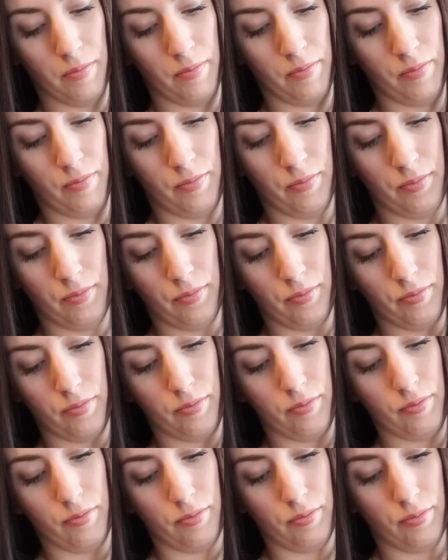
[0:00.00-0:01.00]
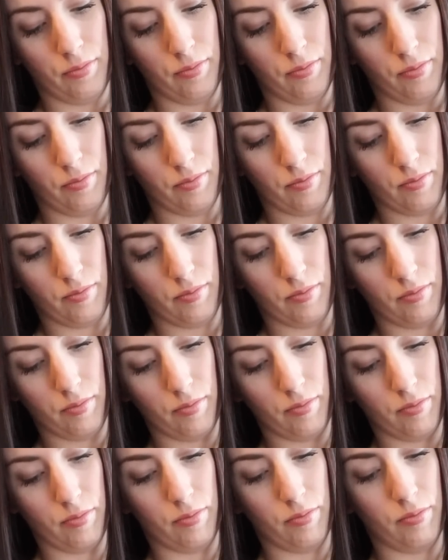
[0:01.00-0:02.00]

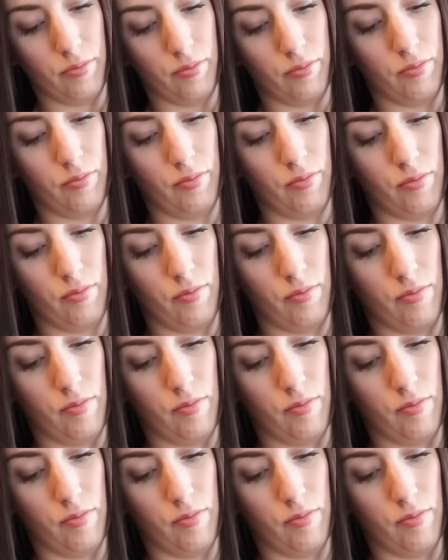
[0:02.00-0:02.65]
[no speech]